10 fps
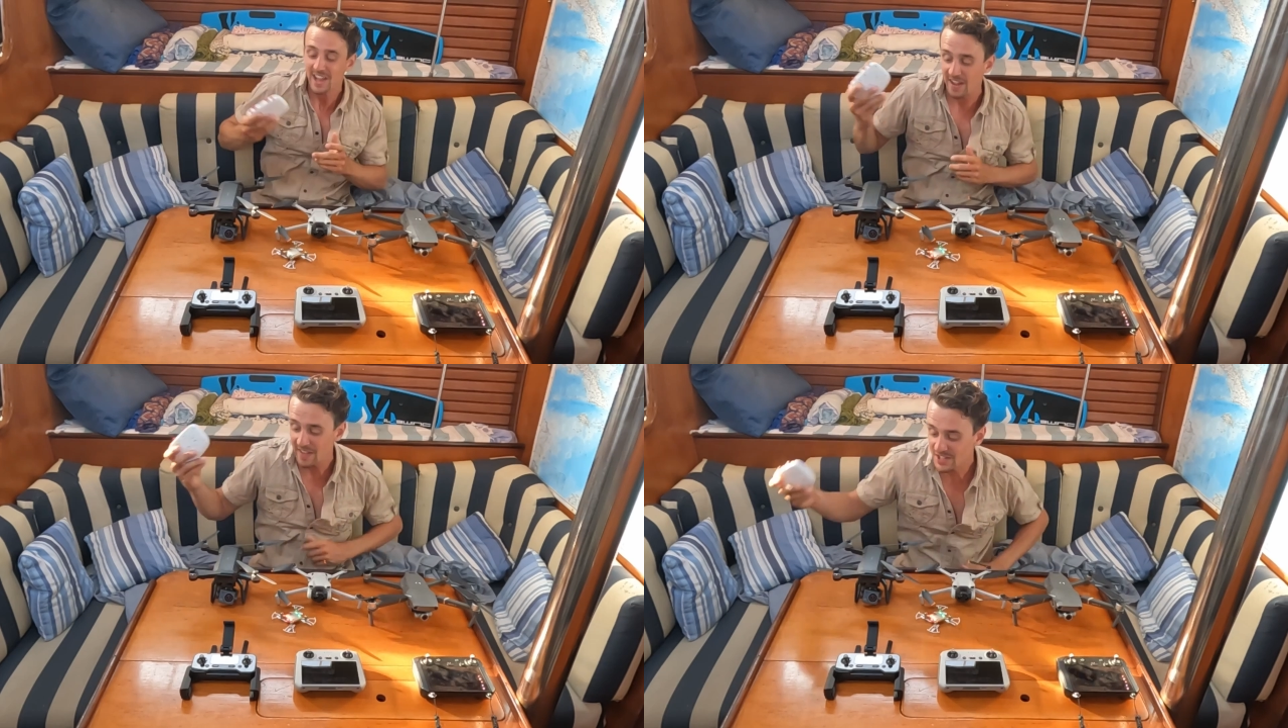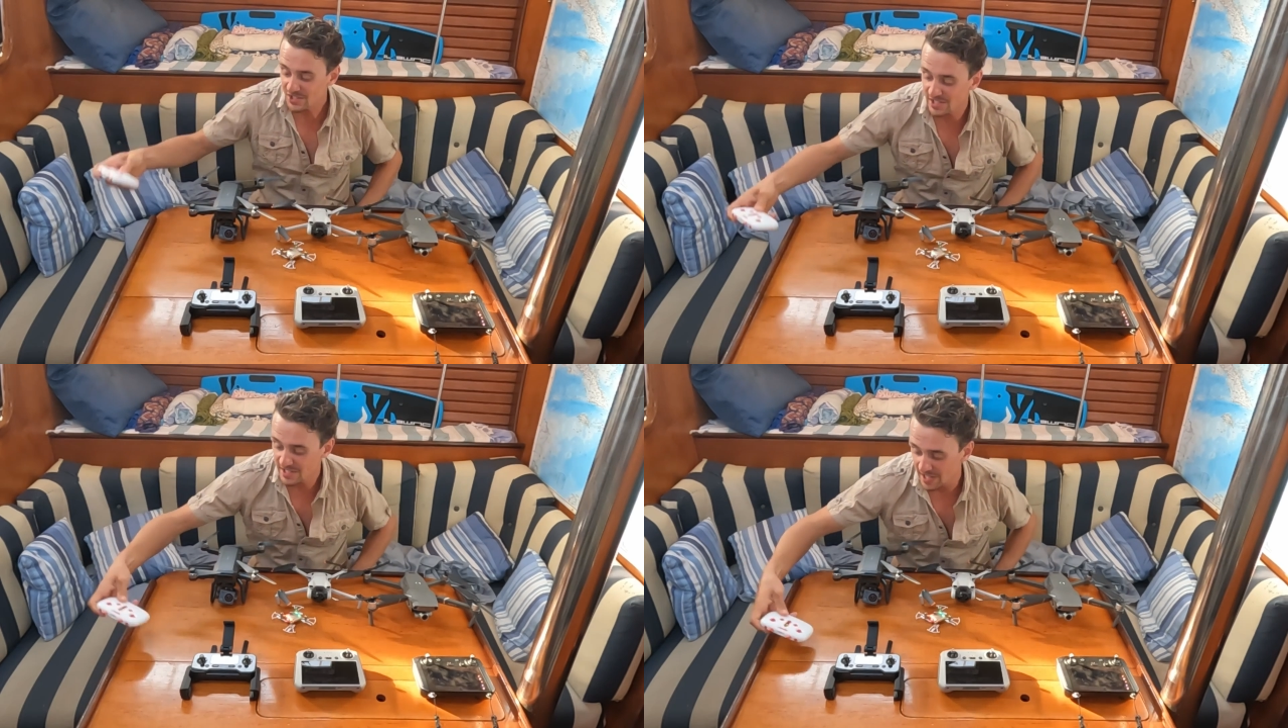And
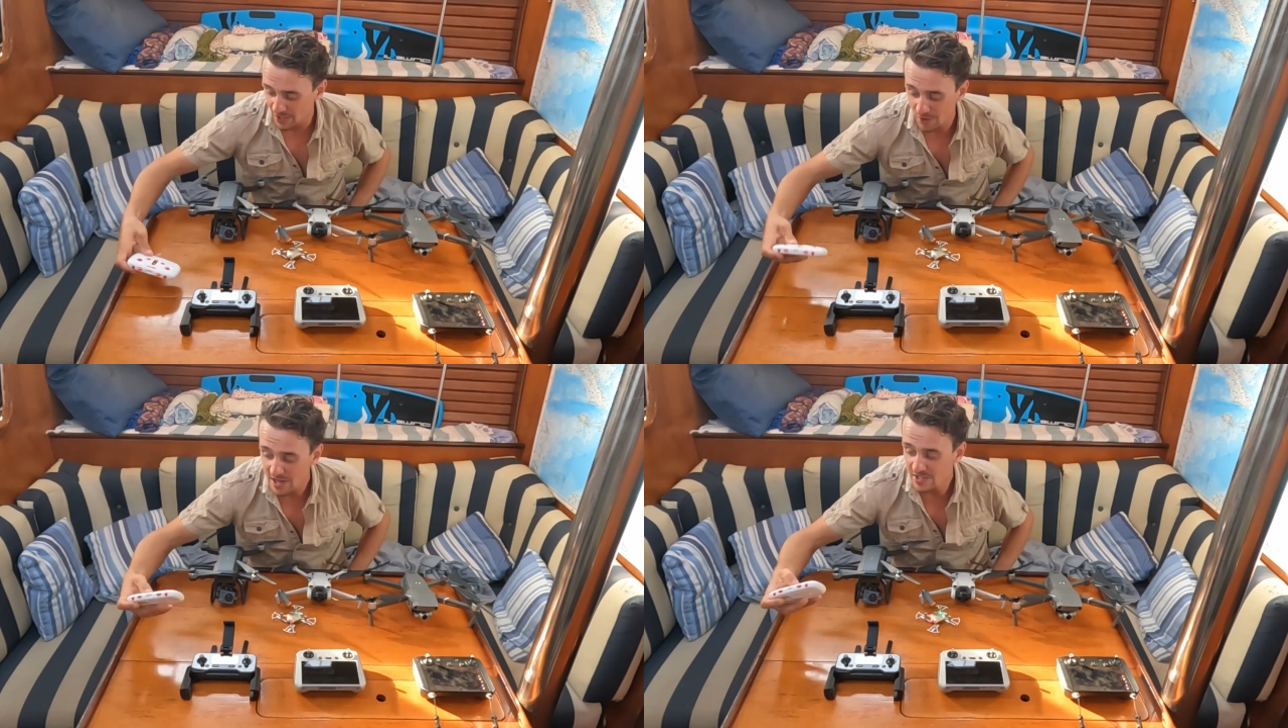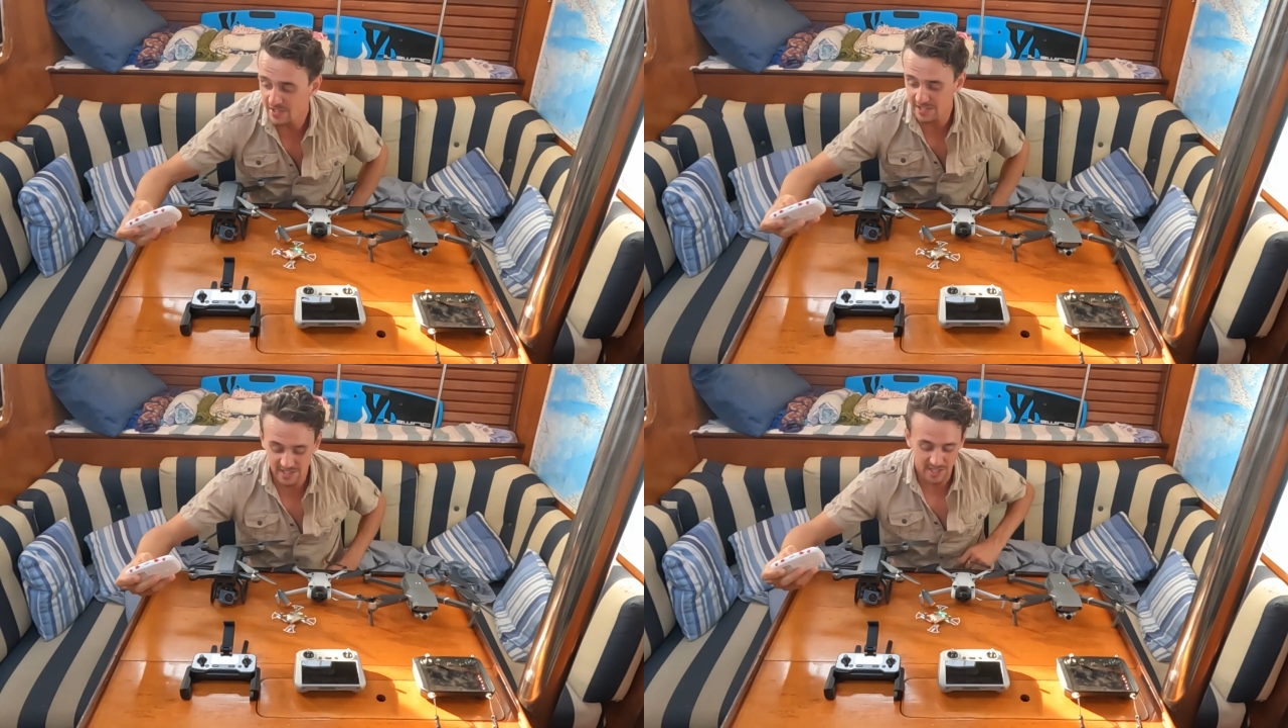that's just it.
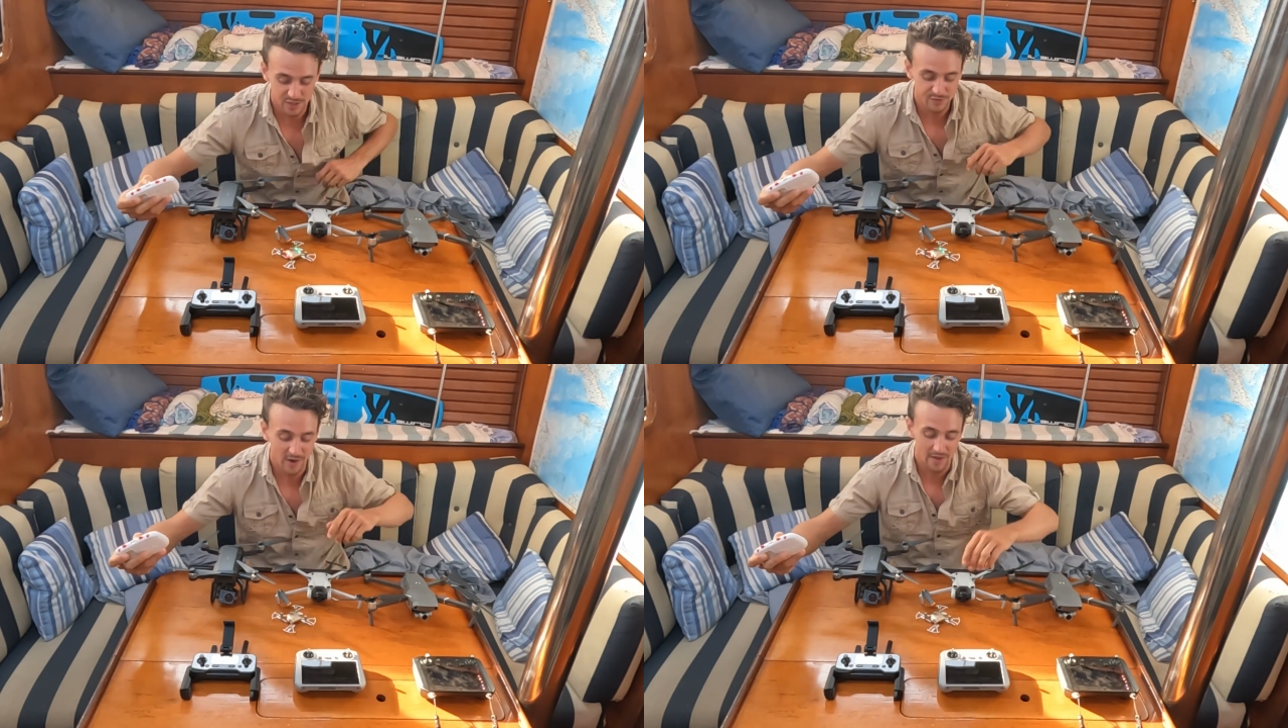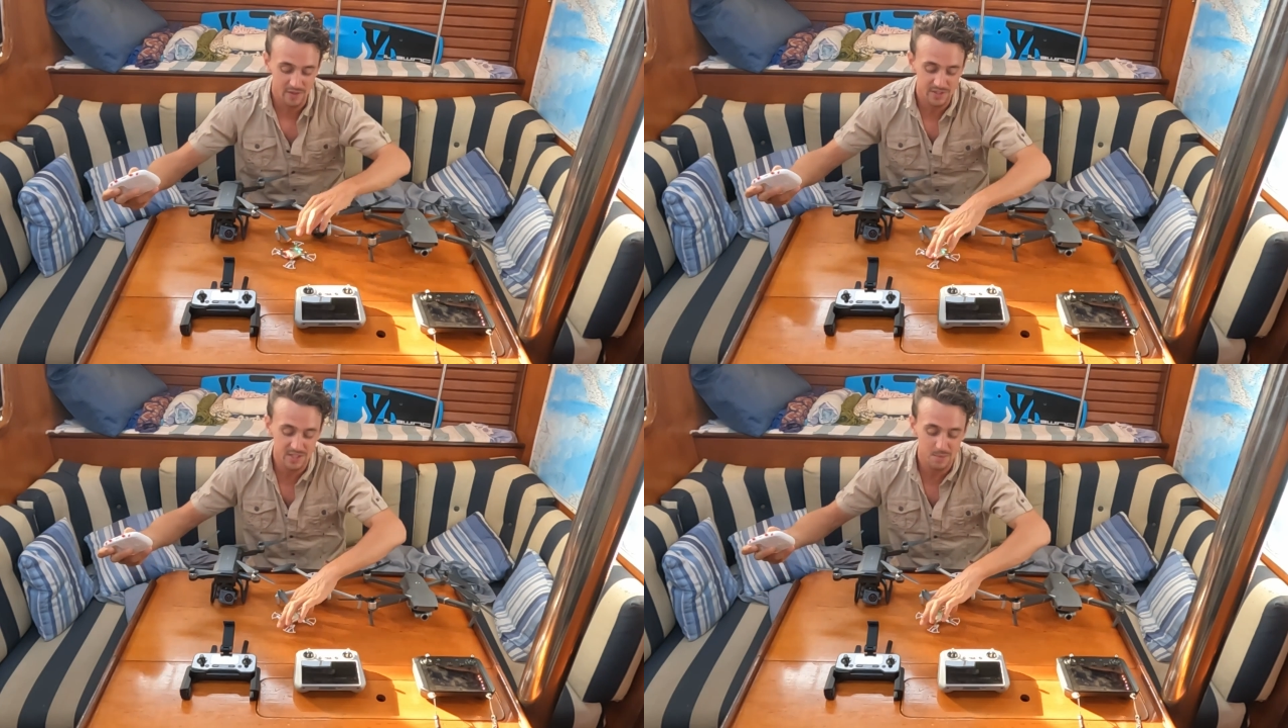Crashing this thing is fine.
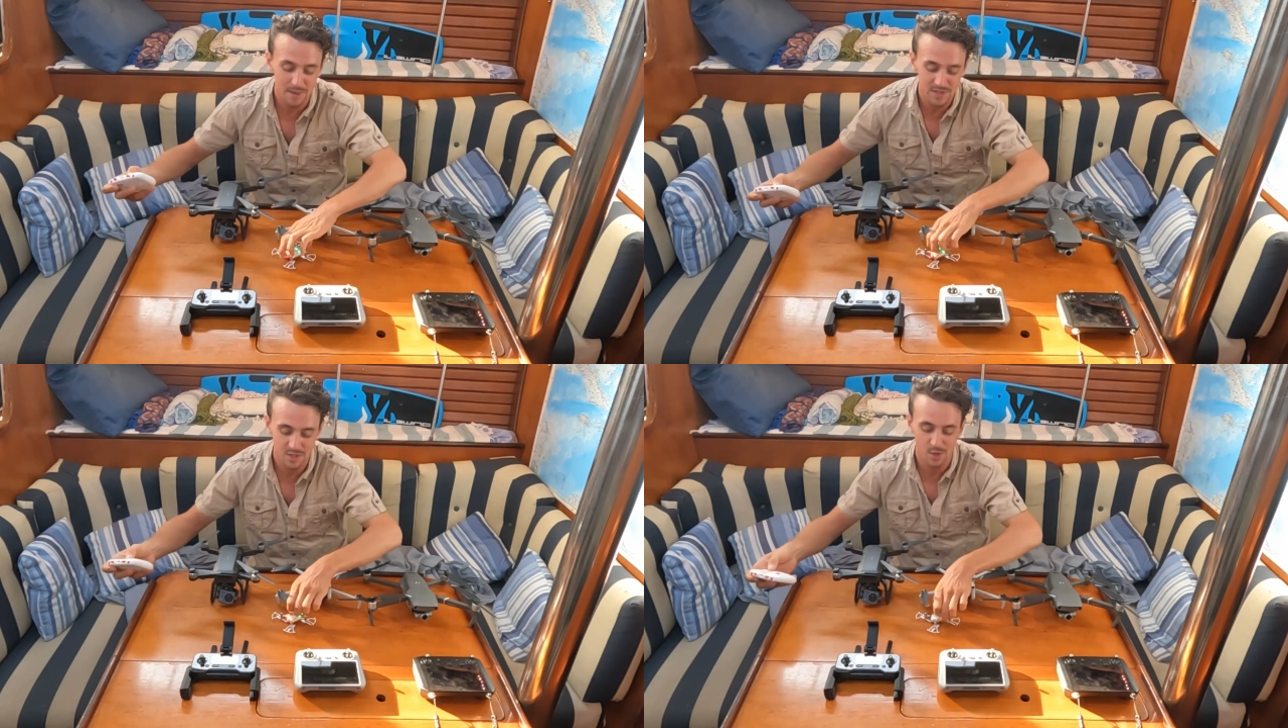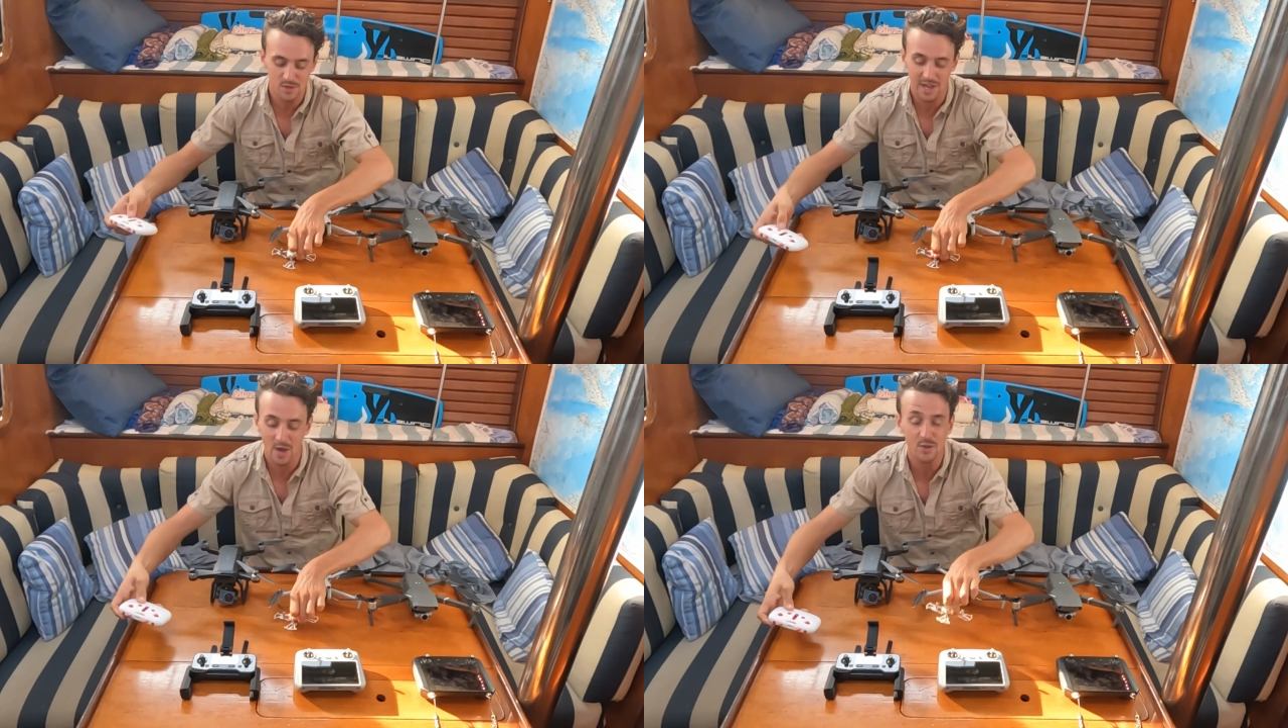This thing's meant to
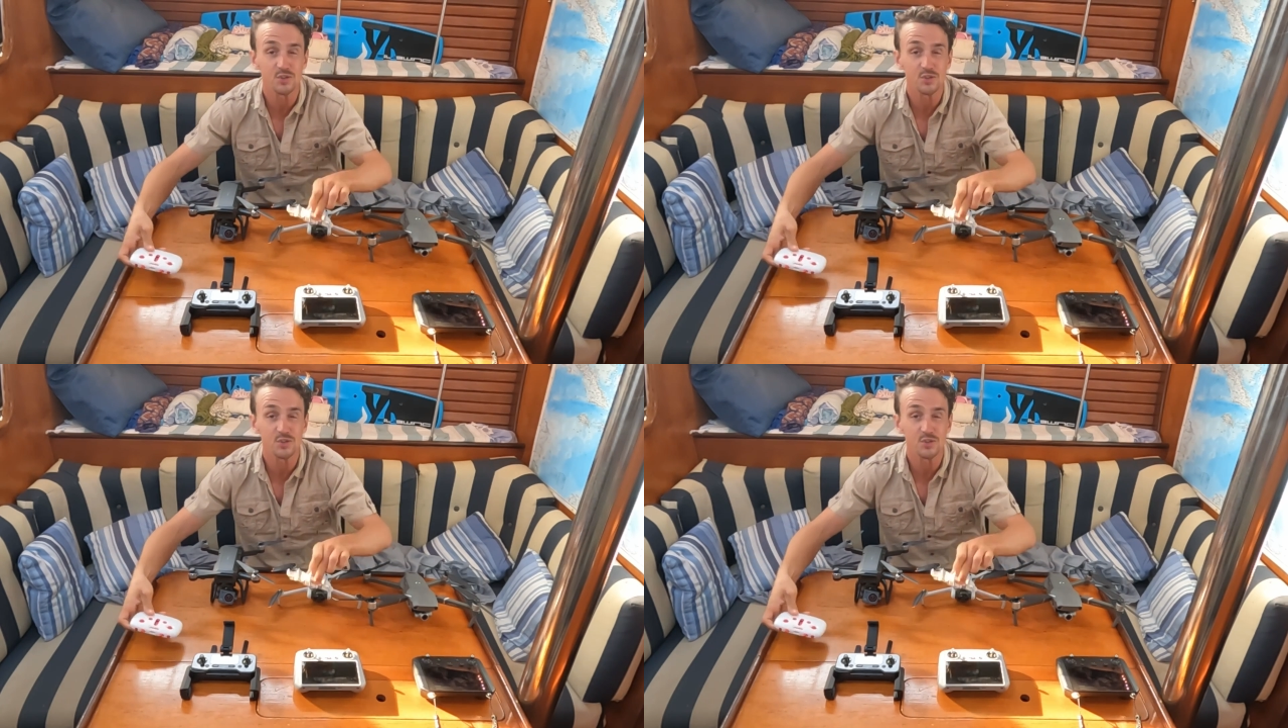go down.